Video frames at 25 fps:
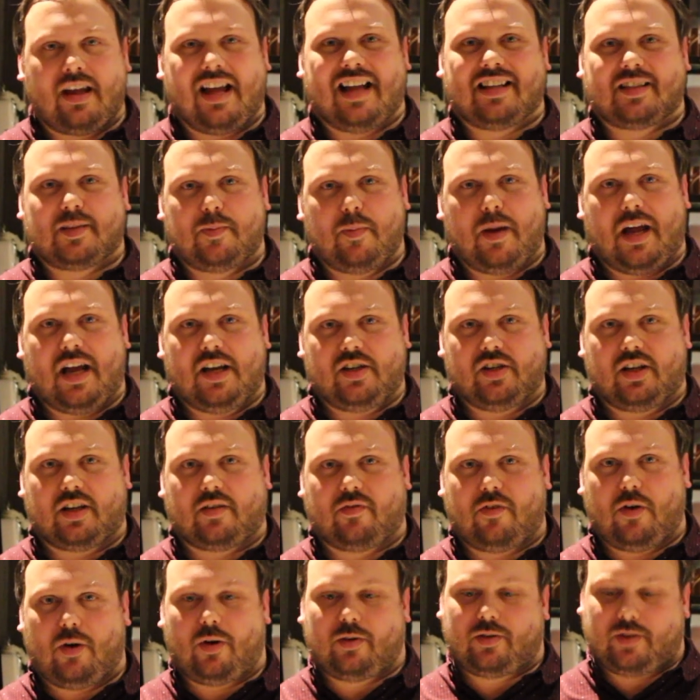That's magic,
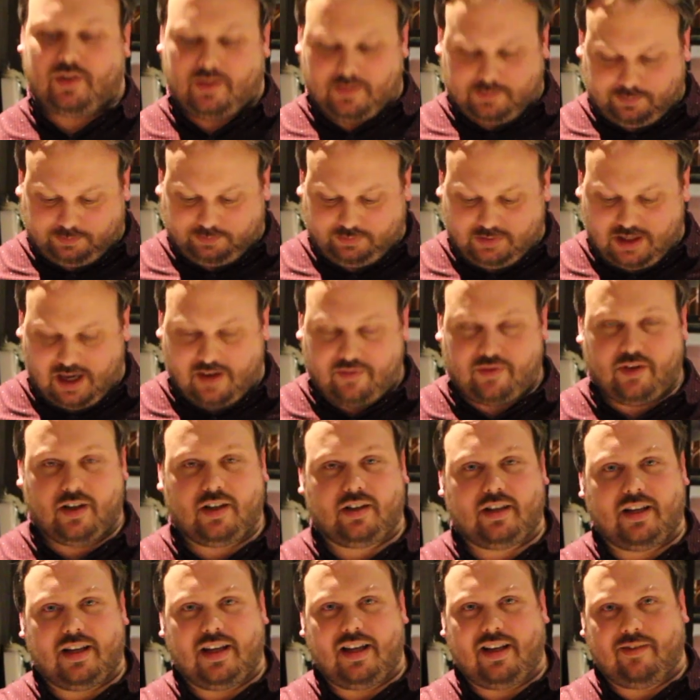folks.
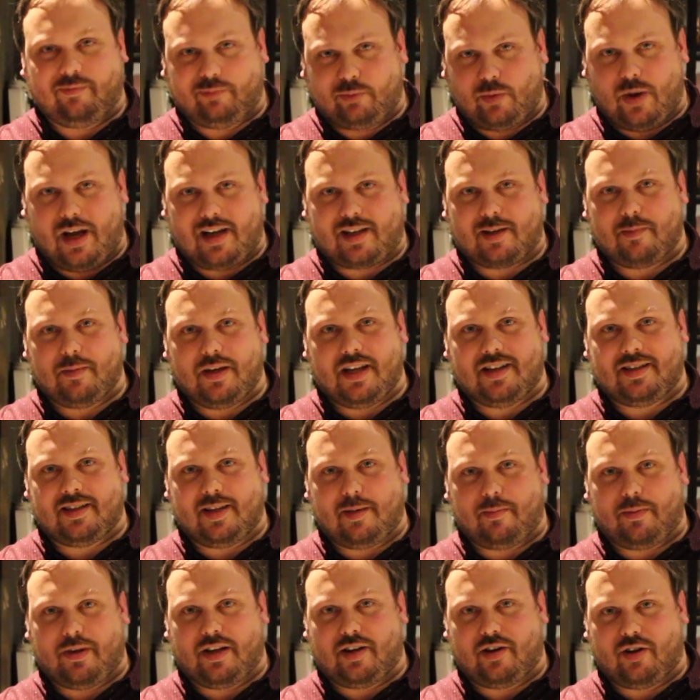Definitely recommend
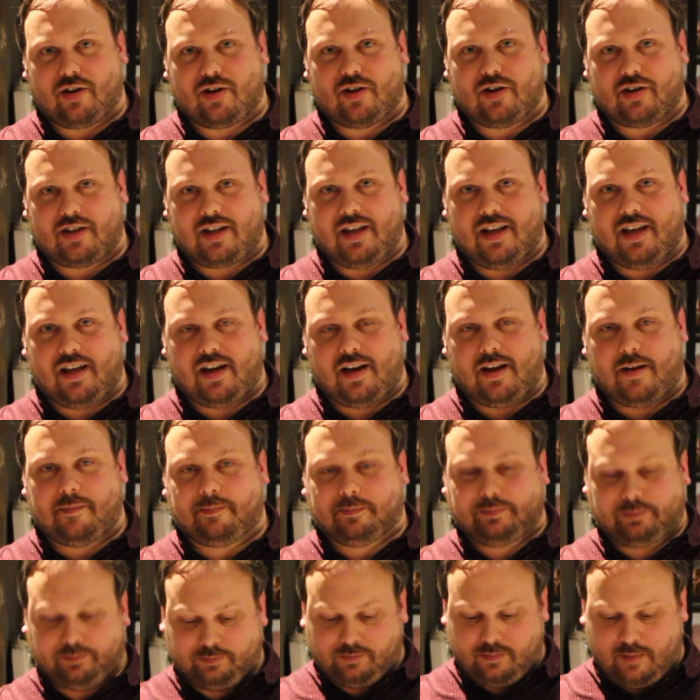dipping your cookie in
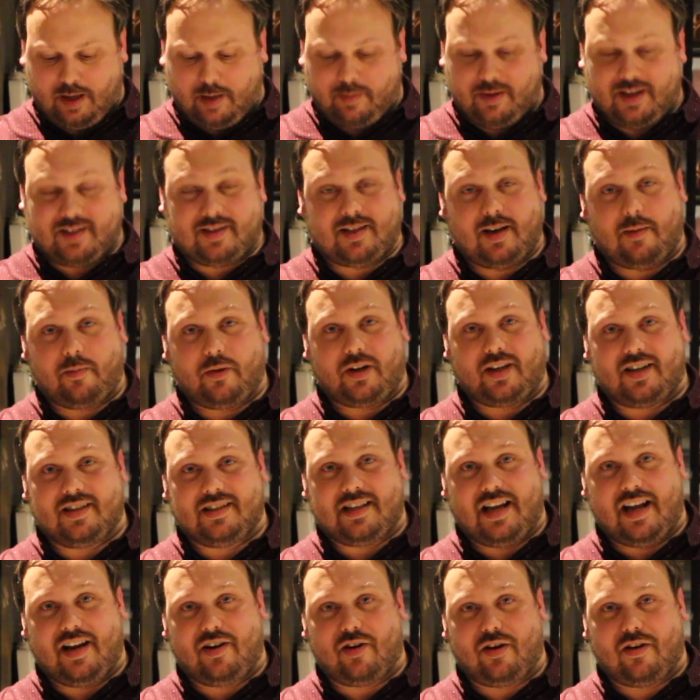it. Maybe a separate
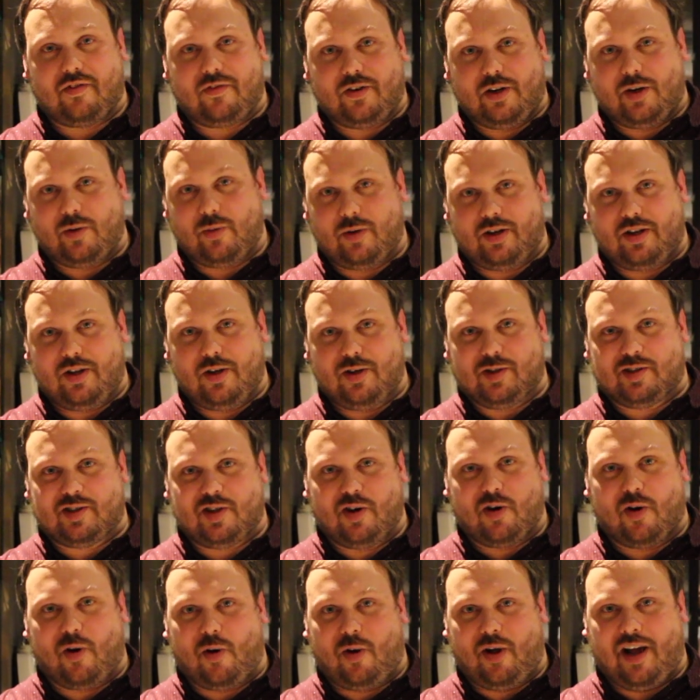container if you don't want to use
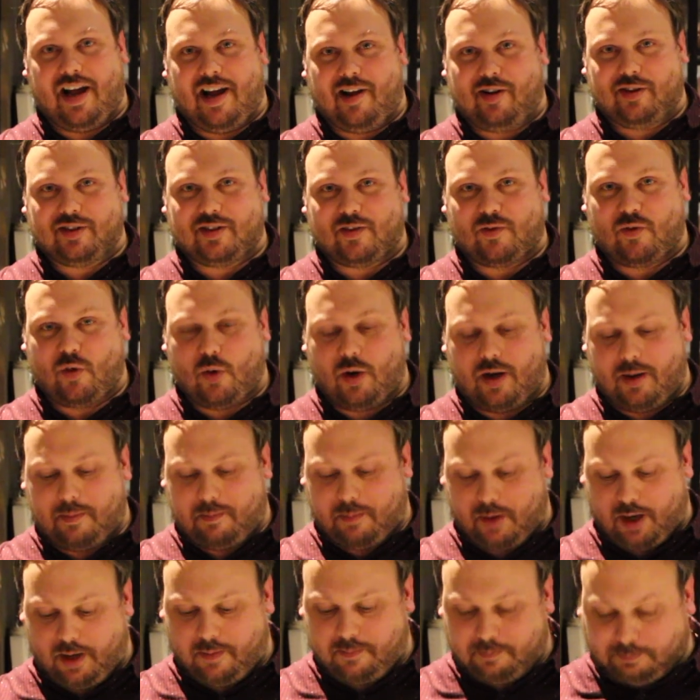your whole ounce for
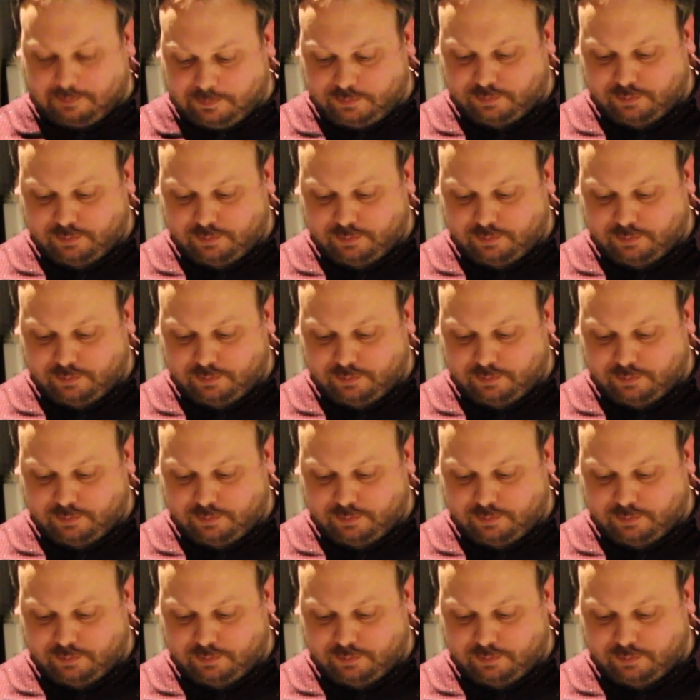it, but